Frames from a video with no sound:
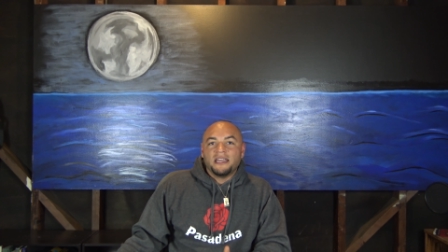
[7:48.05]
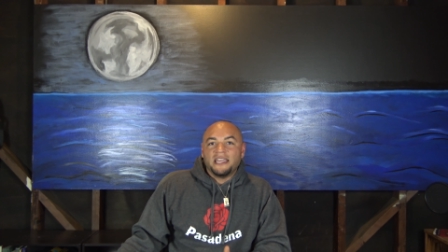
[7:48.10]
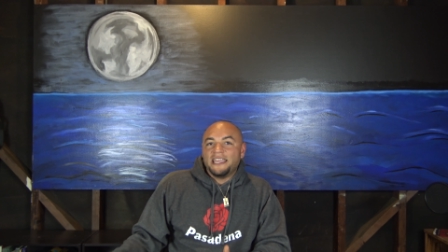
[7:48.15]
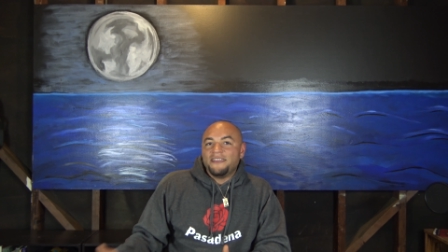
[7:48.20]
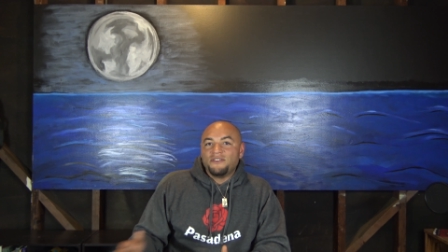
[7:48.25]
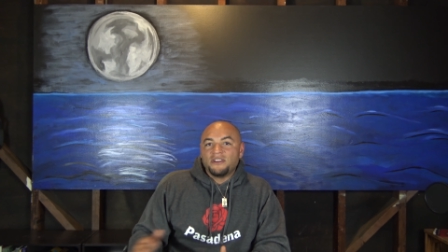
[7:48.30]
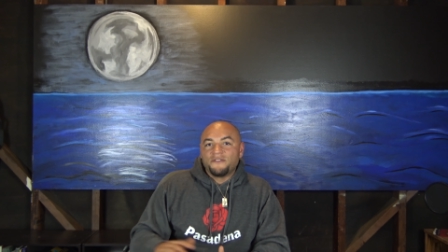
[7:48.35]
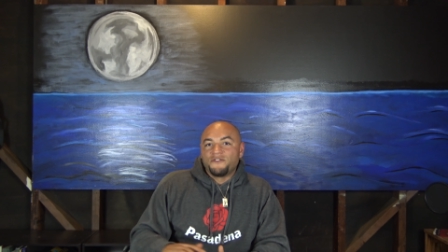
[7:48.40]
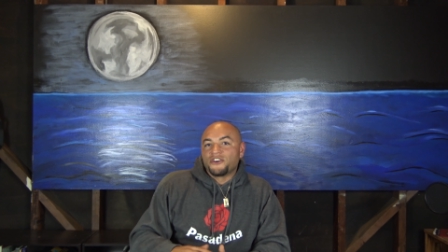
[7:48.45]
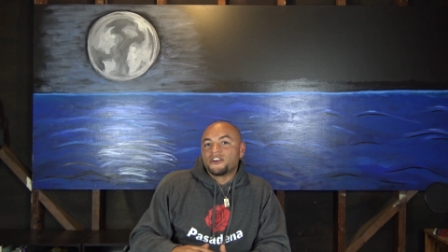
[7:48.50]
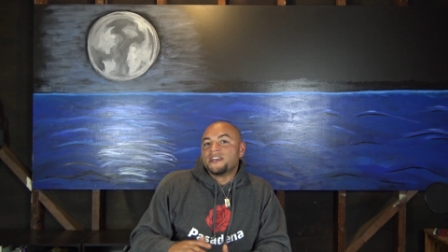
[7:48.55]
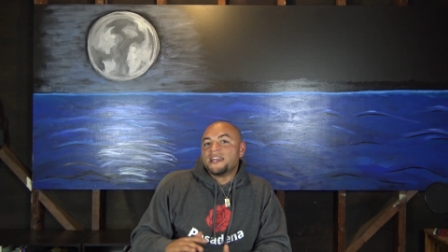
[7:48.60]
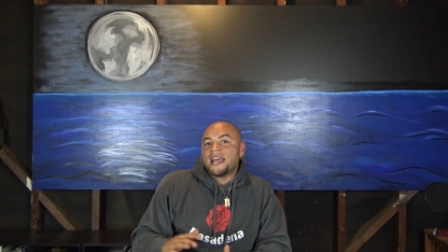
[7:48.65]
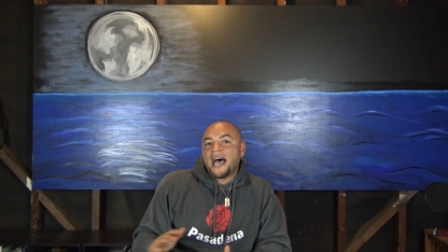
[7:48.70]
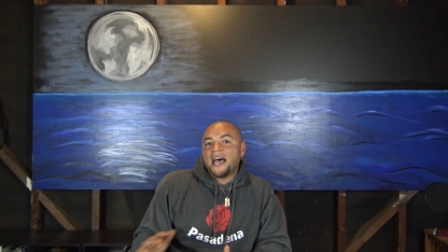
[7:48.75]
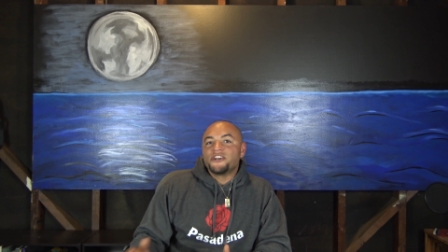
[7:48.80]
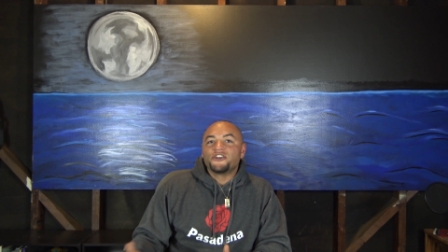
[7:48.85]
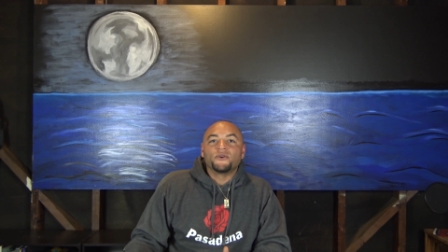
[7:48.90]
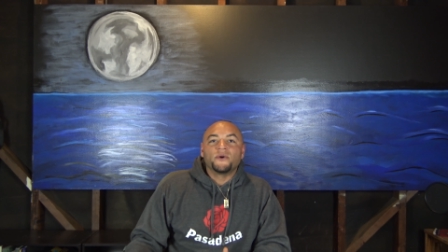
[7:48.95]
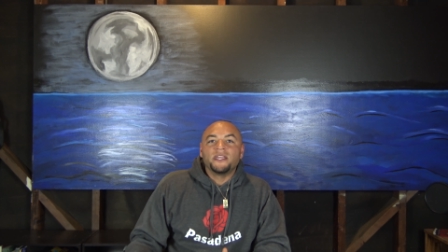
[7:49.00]
even if you're
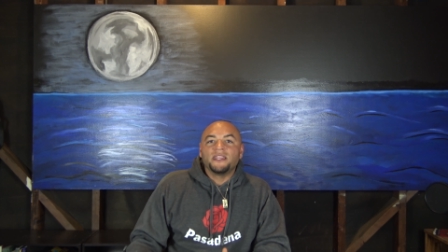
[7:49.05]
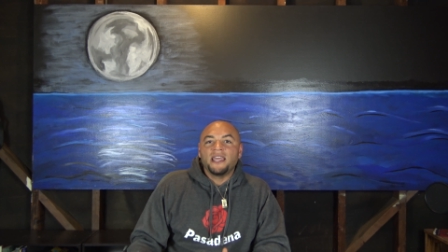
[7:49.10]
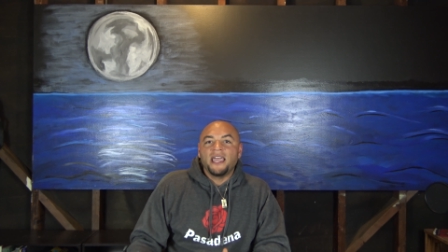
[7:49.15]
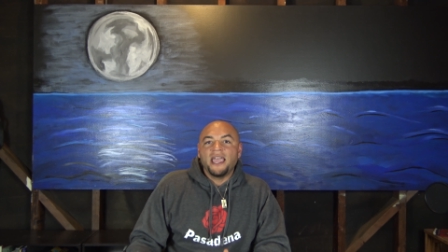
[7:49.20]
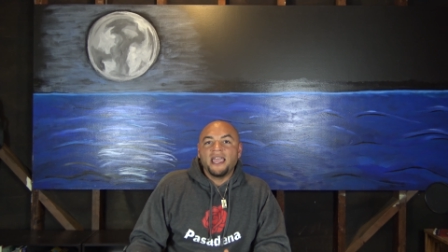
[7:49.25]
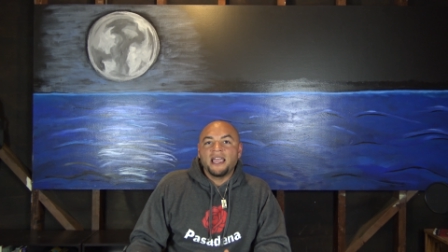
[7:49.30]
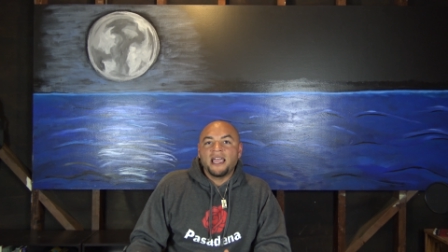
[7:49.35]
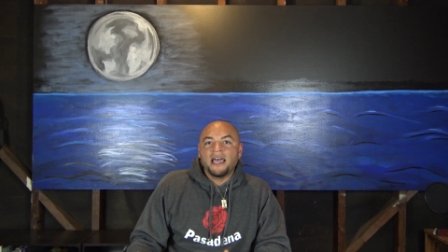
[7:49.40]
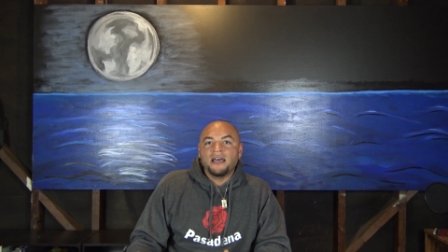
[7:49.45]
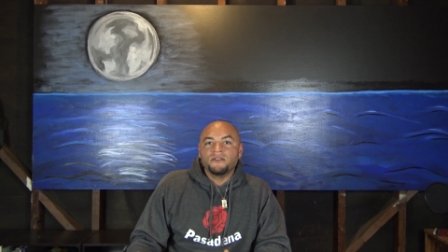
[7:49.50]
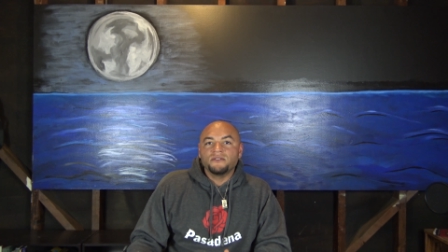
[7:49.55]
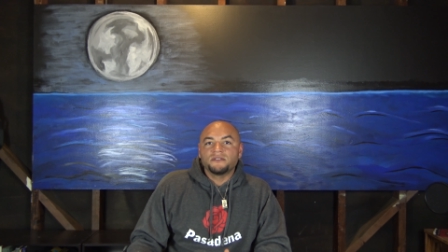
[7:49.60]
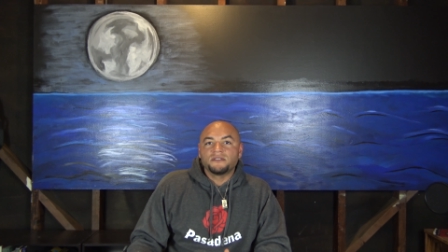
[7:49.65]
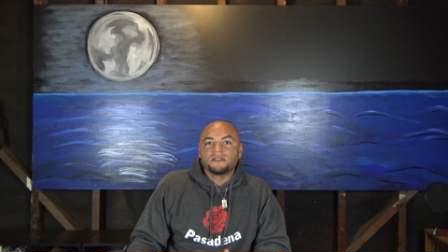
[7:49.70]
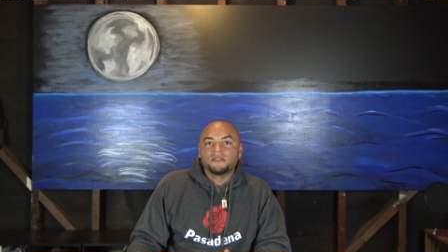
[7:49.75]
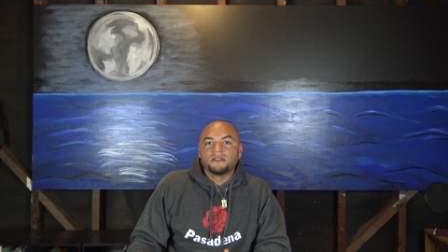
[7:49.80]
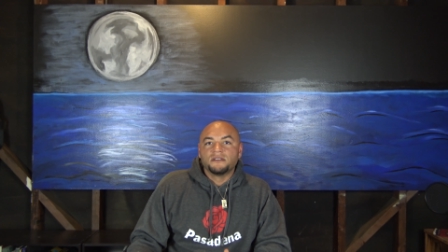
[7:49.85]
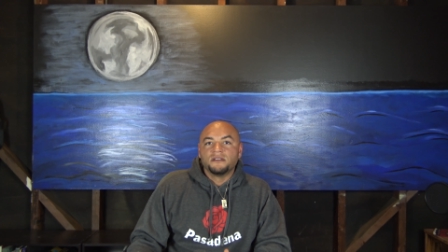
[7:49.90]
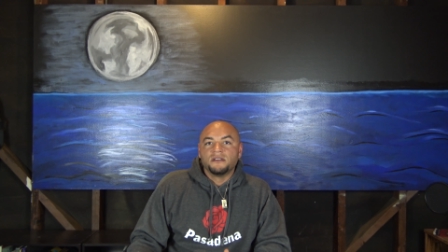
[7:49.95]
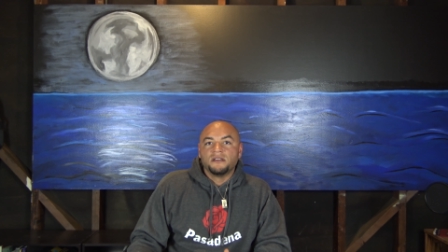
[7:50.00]
not doing the
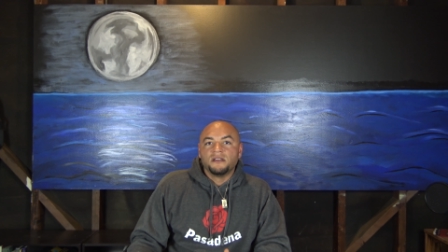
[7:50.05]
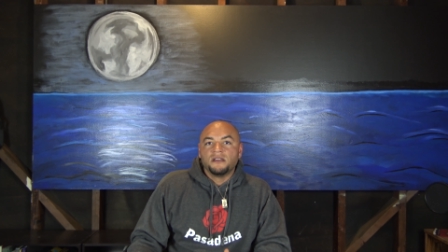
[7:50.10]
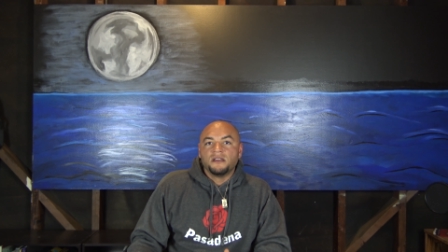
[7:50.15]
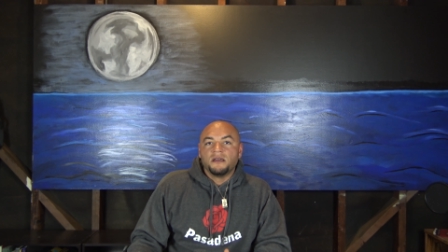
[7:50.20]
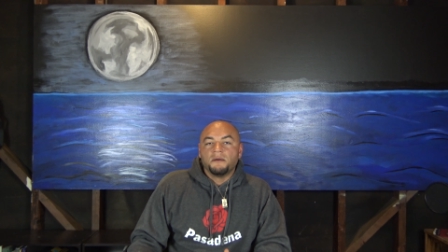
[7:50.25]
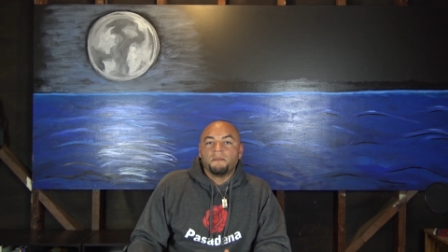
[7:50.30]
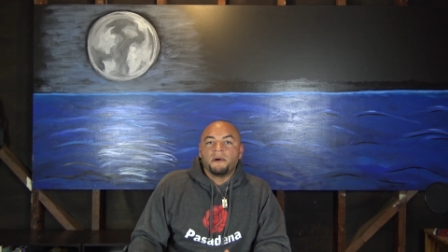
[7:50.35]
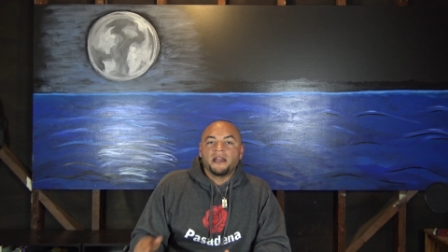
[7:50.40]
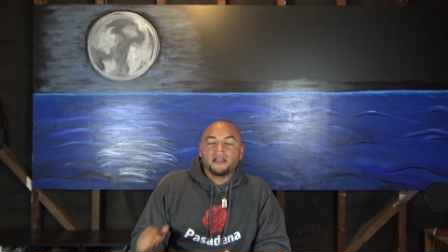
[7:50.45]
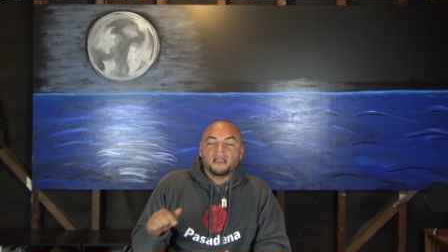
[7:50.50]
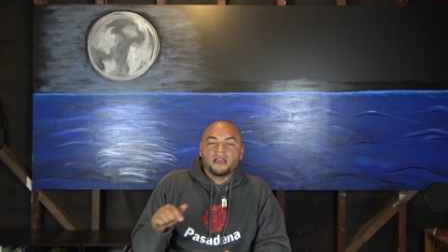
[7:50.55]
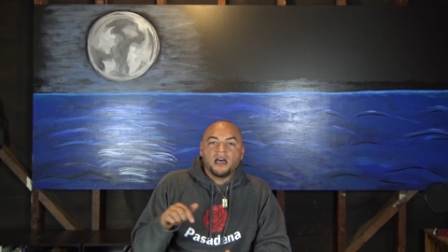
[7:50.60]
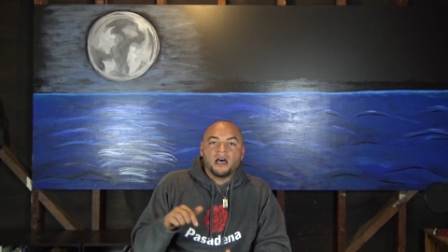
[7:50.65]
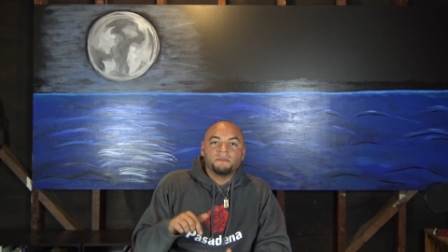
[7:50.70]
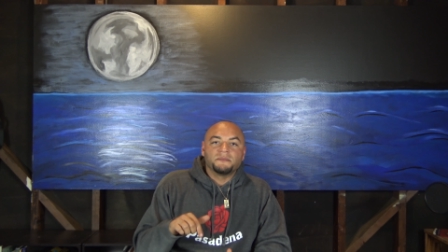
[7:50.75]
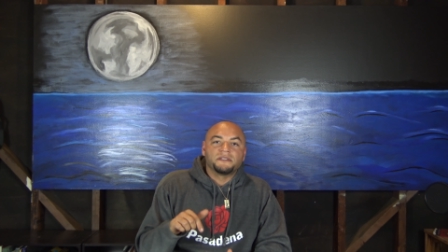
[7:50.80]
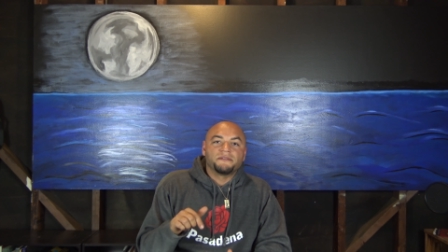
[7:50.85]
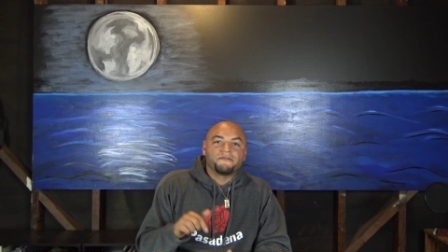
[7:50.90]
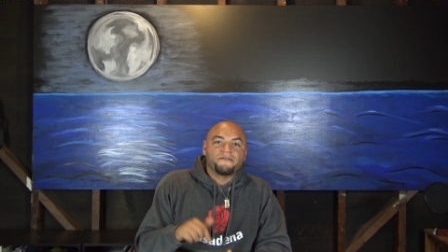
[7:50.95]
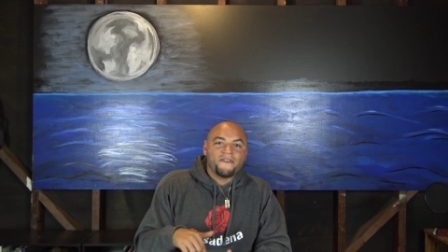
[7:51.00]
hangouts, but it
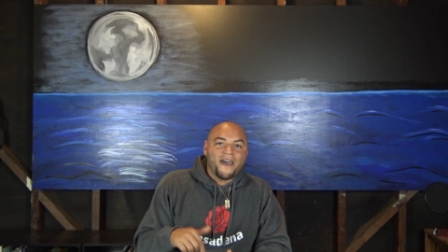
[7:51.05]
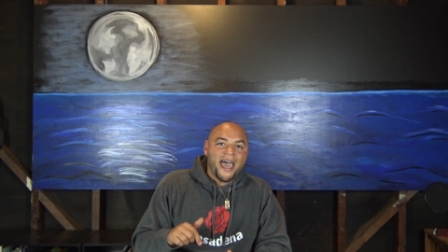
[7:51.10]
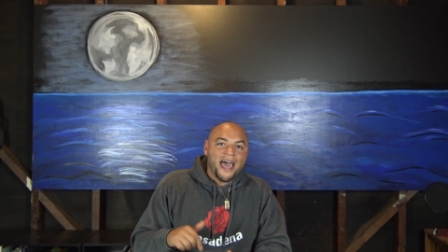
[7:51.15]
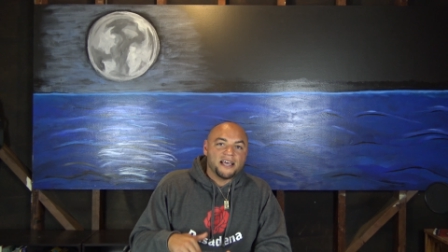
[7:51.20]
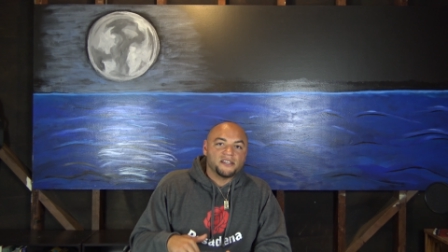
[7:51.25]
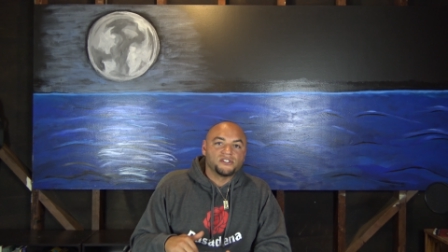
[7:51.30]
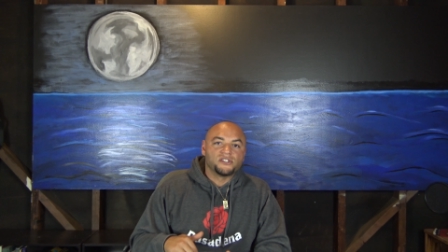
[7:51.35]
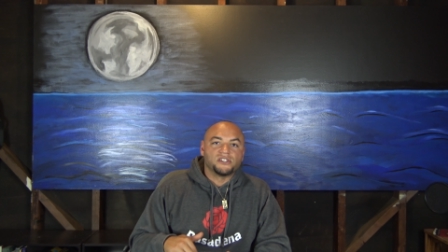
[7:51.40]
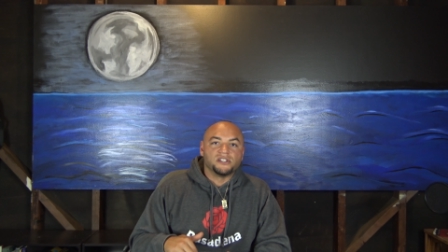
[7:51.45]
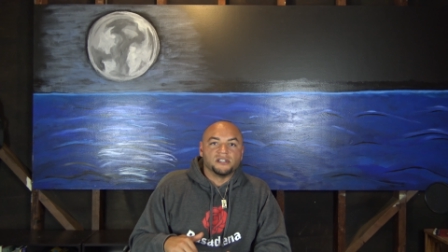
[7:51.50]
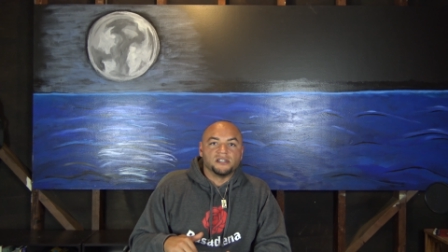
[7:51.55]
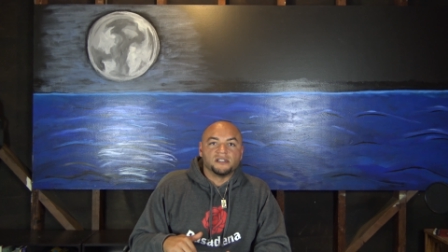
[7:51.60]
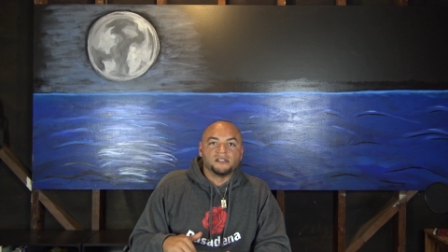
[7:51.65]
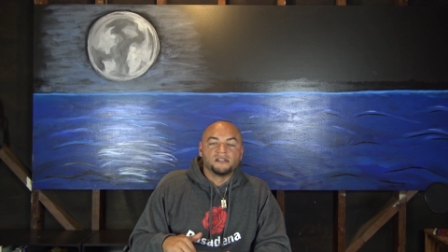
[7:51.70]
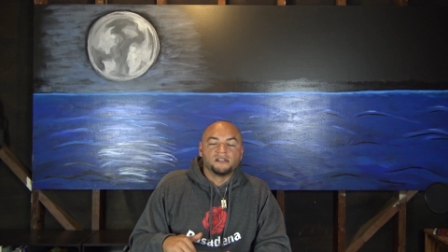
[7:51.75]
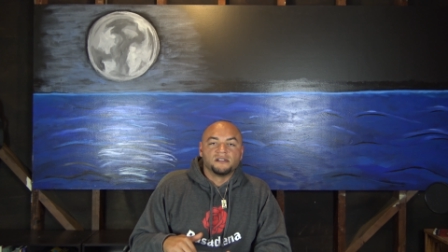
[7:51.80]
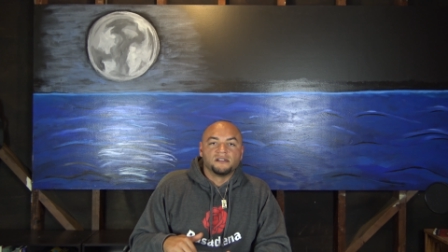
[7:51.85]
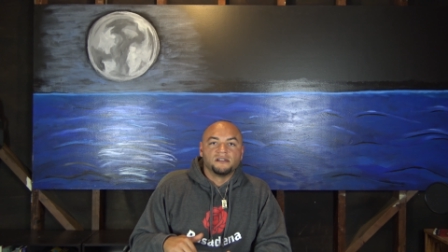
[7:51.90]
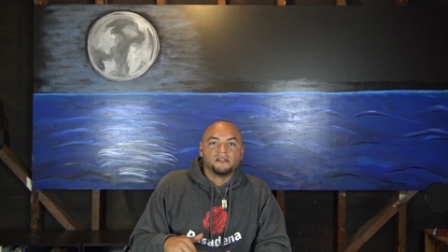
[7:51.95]
comes faster